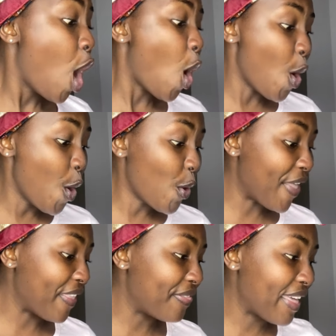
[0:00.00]
Oh,
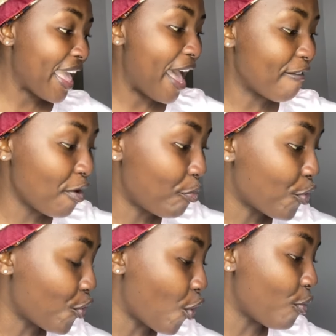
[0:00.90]
and then they have a
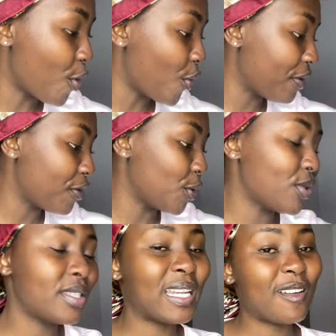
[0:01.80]
promo if you
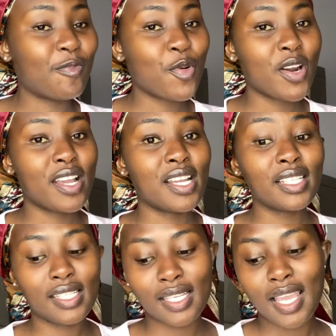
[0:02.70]
use Dove
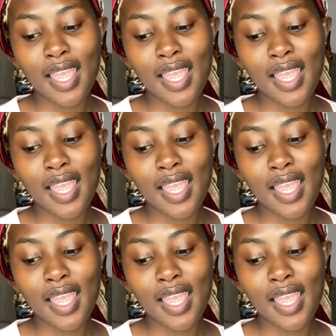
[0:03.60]
products.